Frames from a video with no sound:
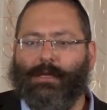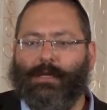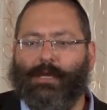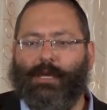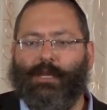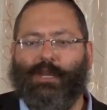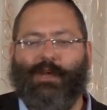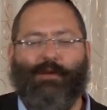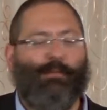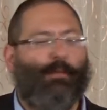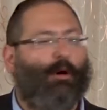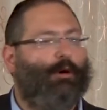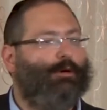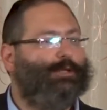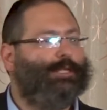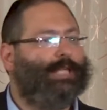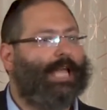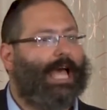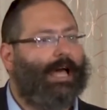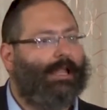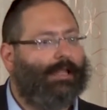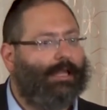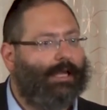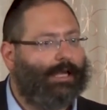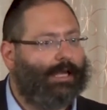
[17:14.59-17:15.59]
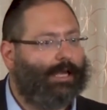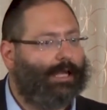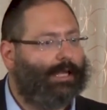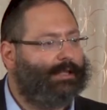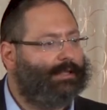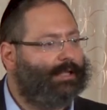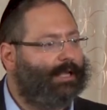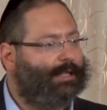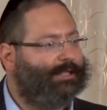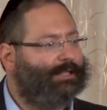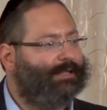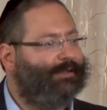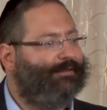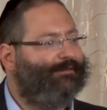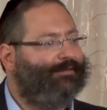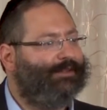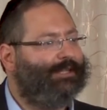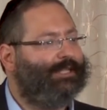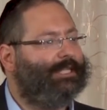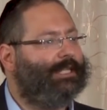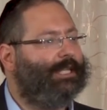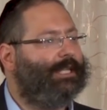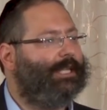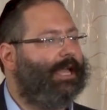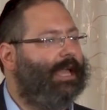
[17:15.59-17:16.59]
In a most elegant and
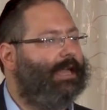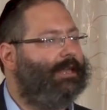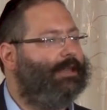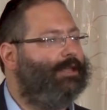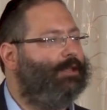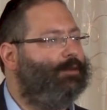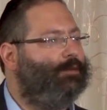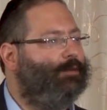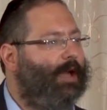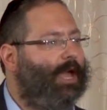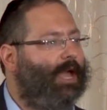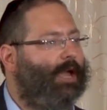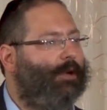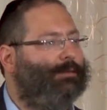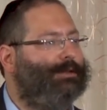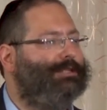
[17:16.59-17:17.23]
sophisticated way,